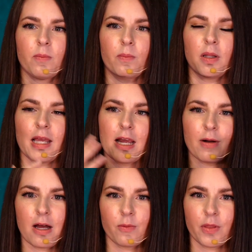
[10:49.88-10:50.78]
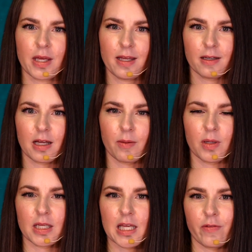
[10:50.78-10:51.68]
Play around with it. I'm
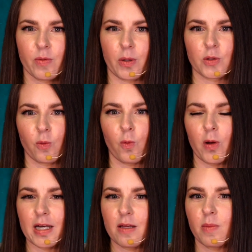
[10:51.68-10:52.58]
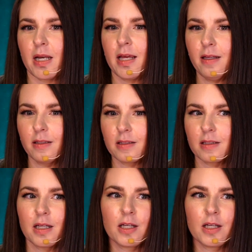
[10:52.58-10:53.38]
going to give you about 20 minutes